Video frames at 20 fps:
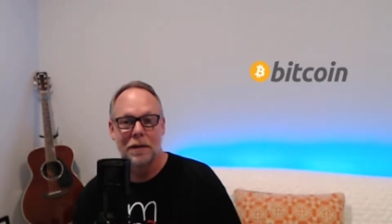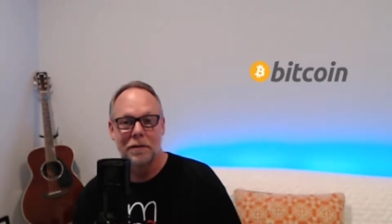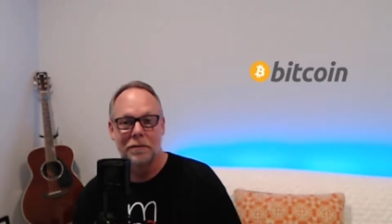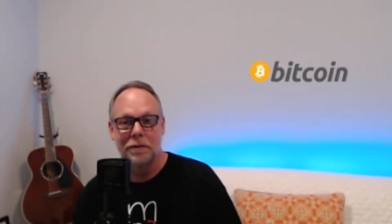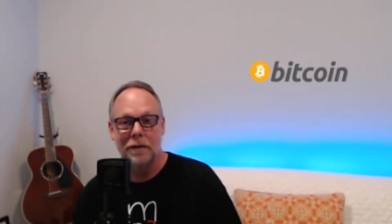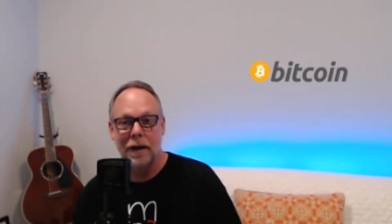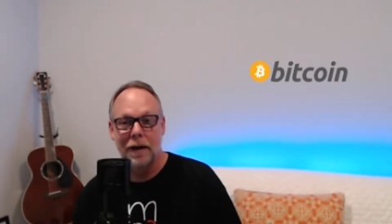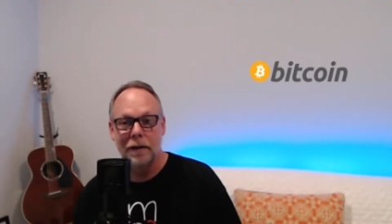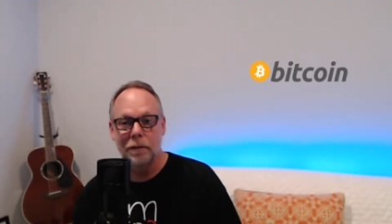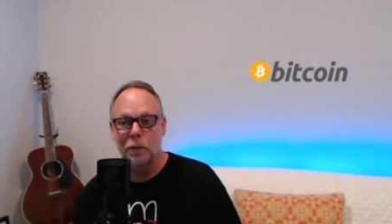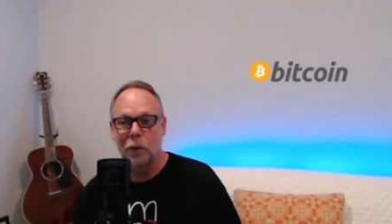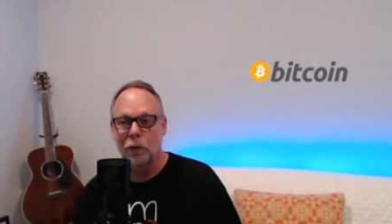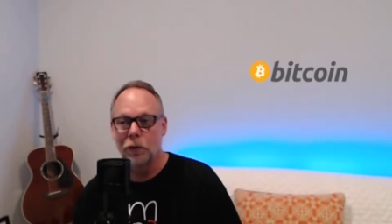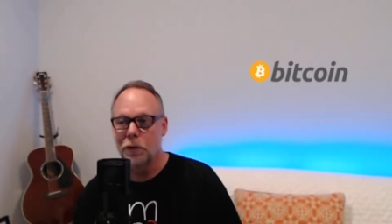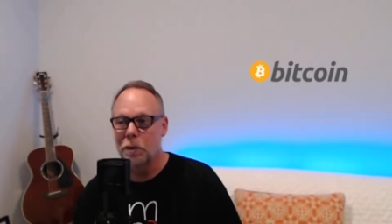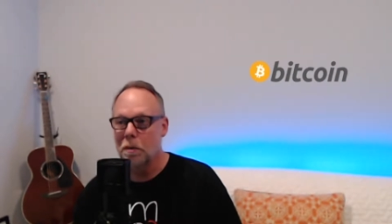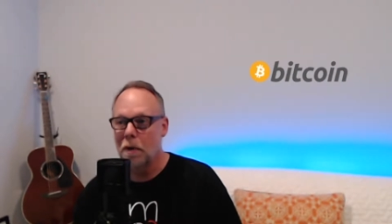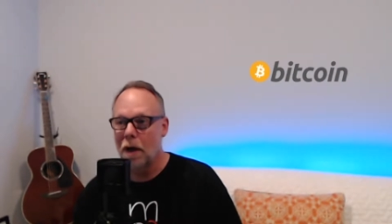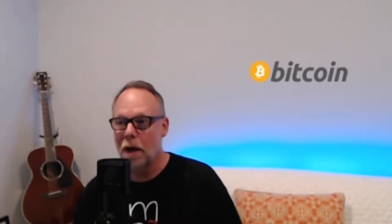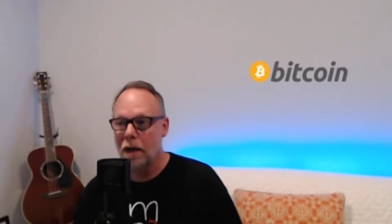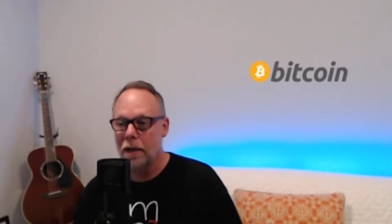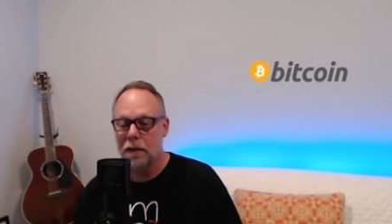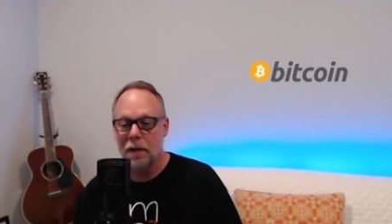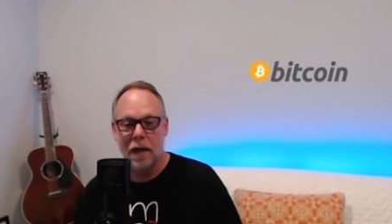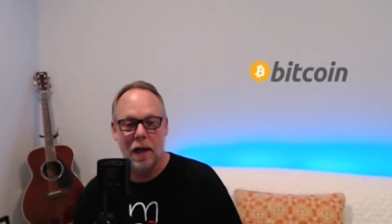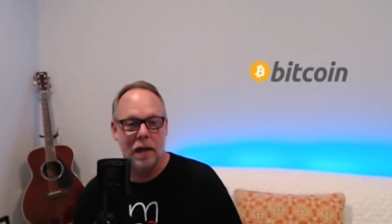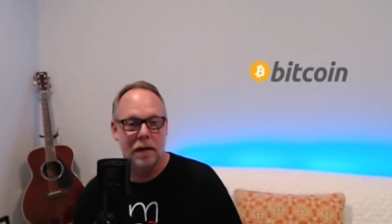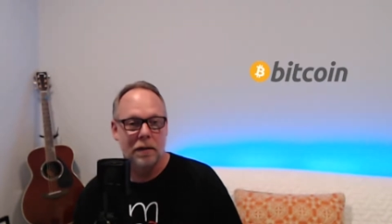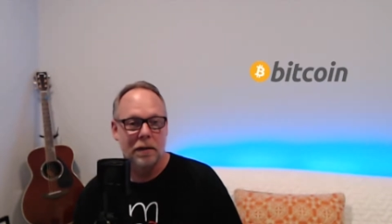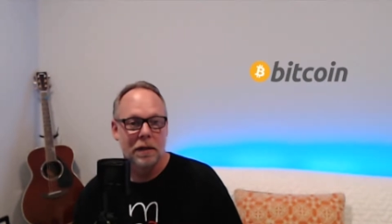viable to mine
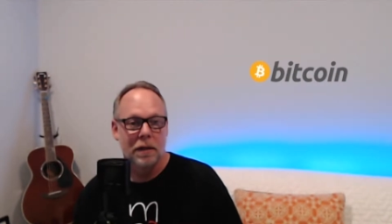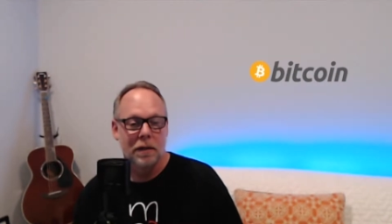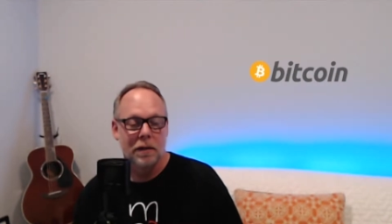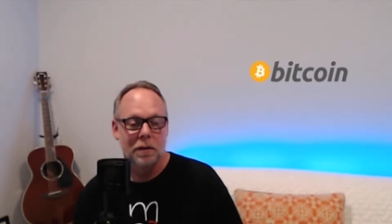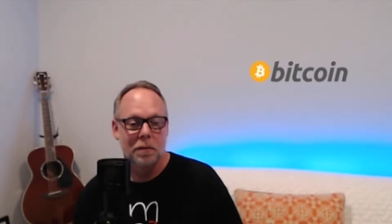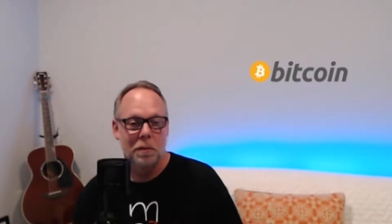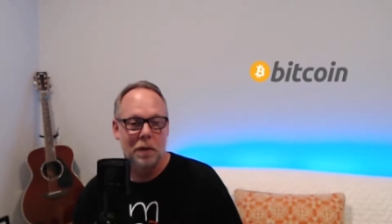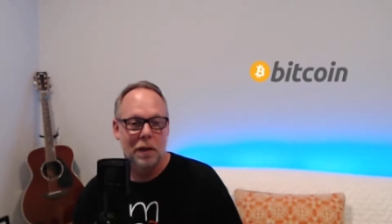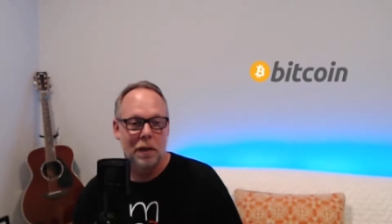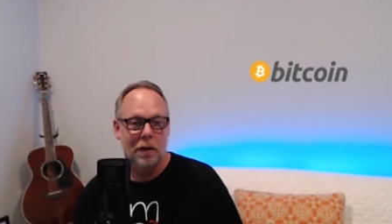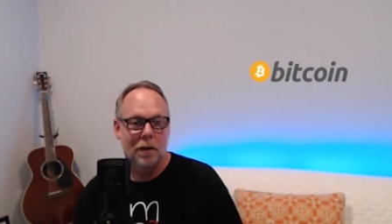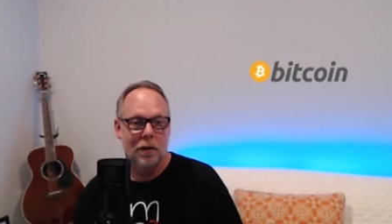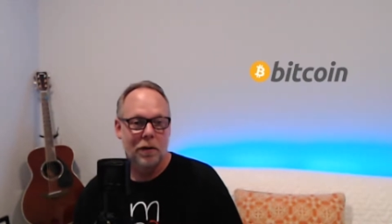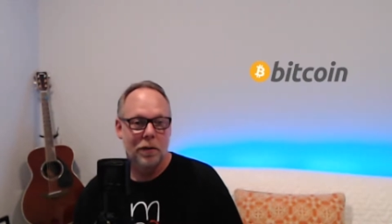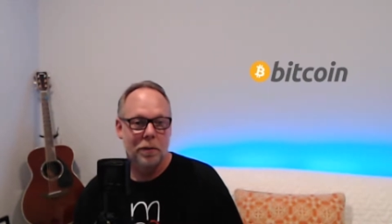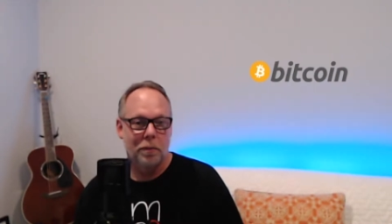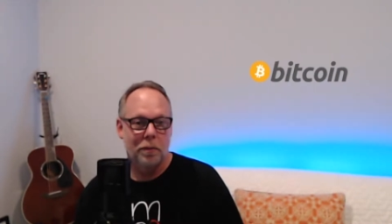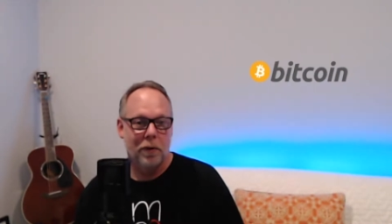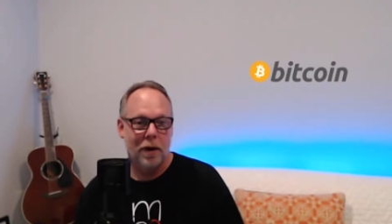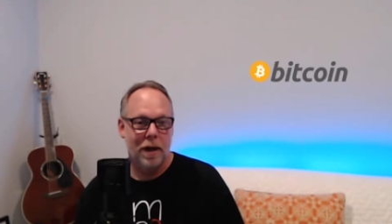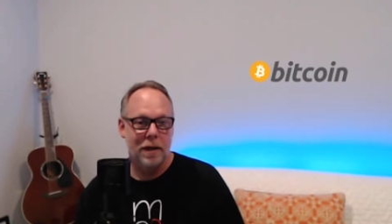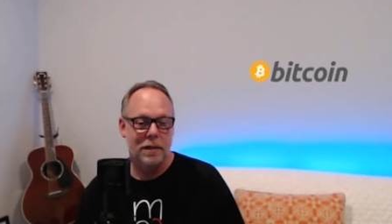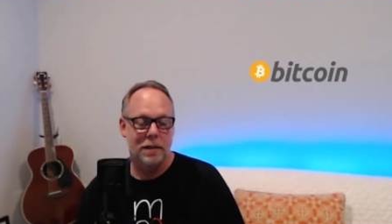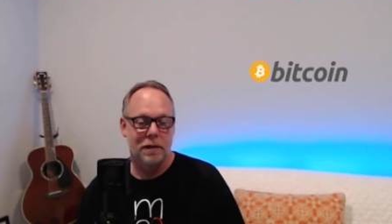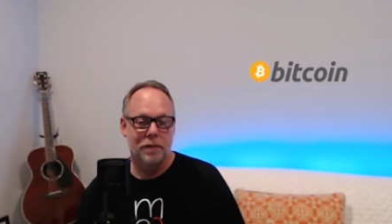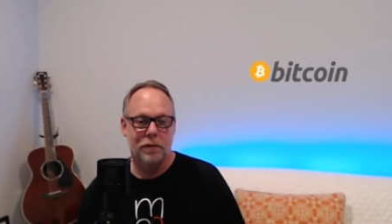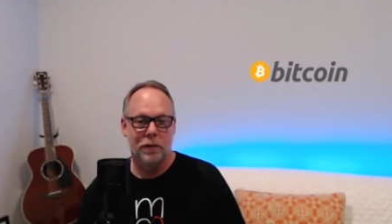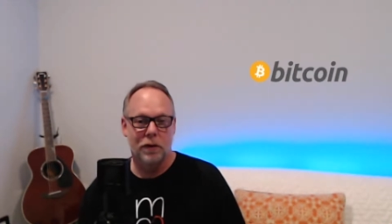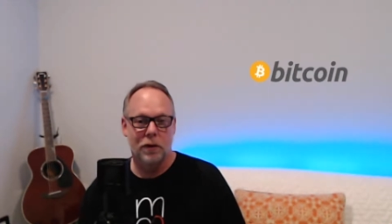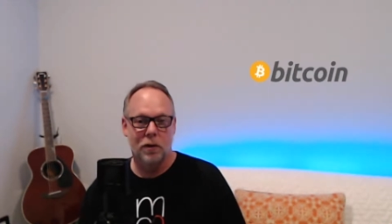that, depending on the price
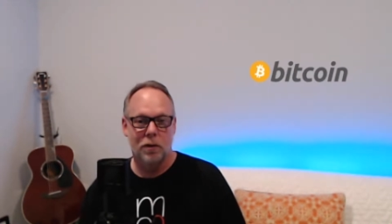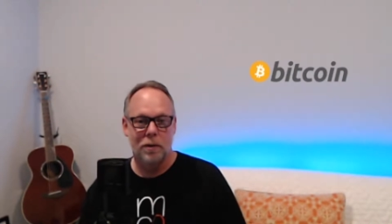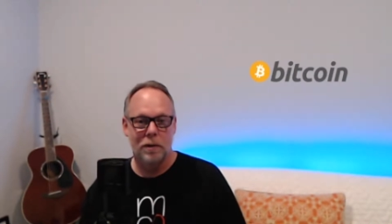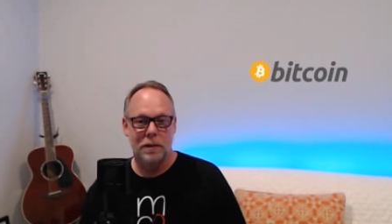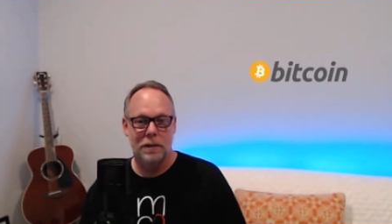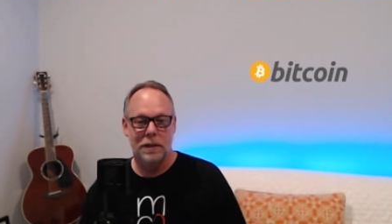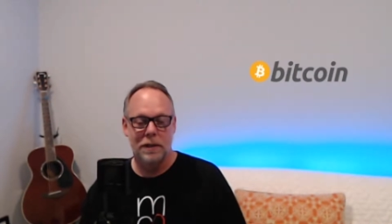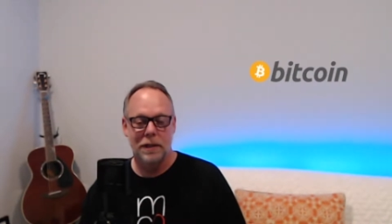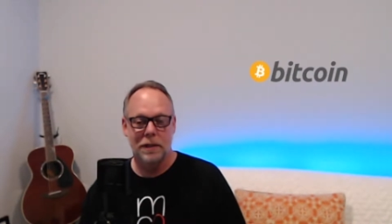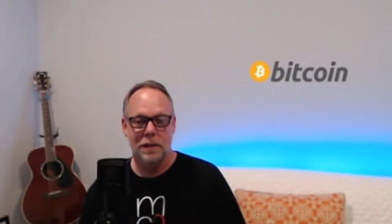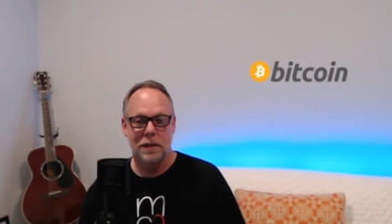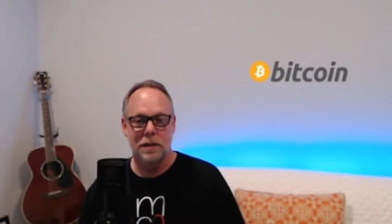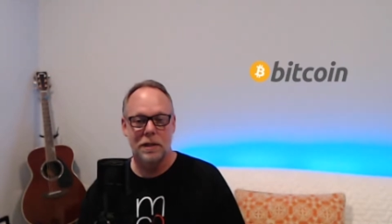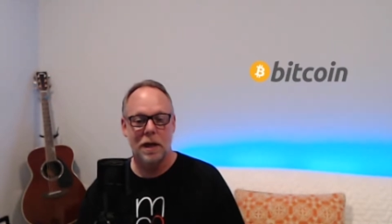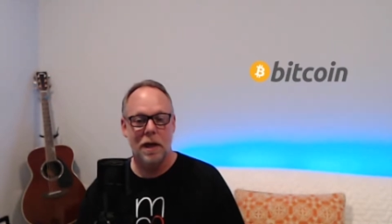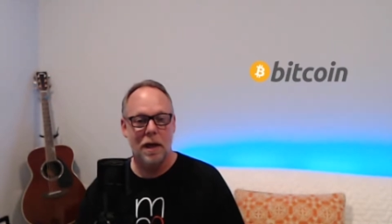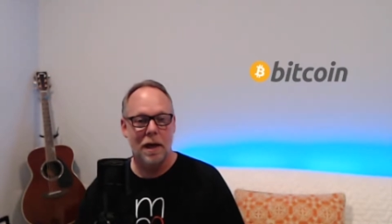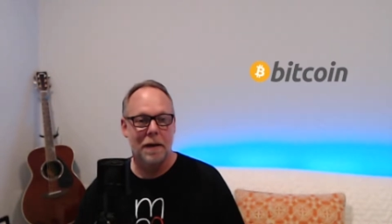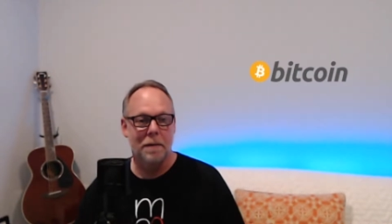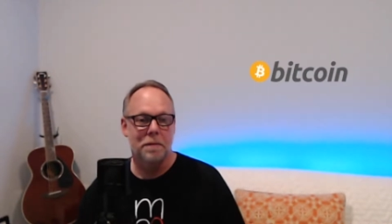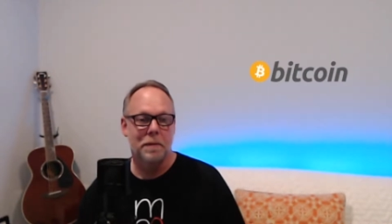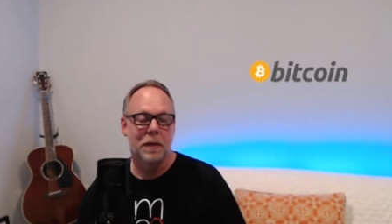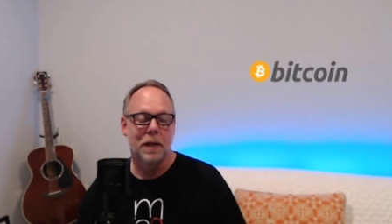of the currency at the time.